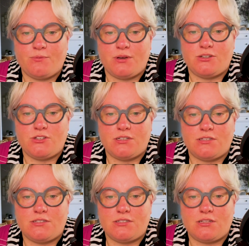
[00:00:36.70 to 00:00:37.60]
which
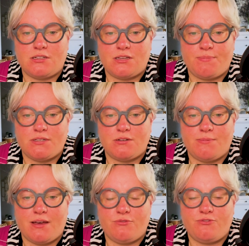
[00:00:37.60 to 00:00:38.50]
is this episode
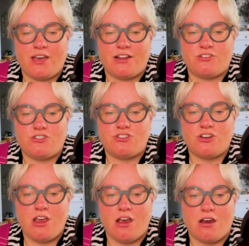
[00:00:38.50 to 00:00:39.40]
about fat
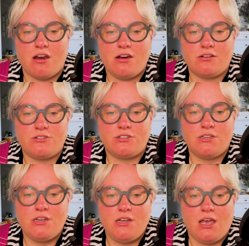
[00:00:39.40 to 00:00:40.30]

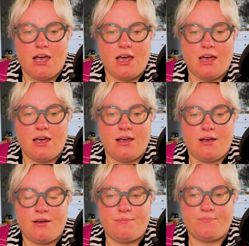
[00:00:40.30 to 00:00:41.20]
shacks.
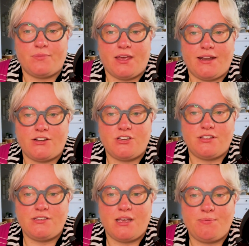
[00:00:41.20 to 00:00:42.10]
And actually,
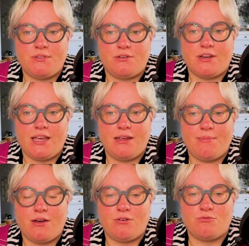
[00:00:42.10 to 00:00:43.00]
this episode
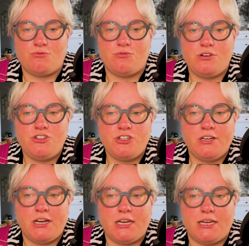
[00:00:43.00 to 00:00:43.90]
came out
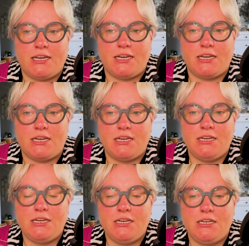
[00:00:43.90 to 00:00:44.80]

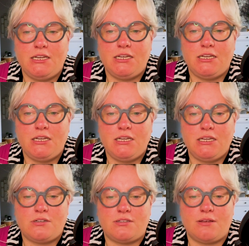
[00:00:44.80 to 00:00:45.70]
originally
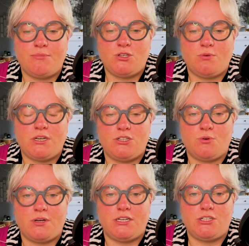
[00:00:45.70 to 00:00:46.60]
December
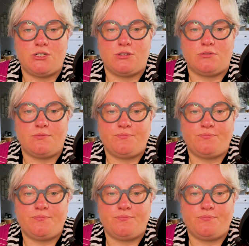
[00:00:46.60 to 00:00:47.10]
2022.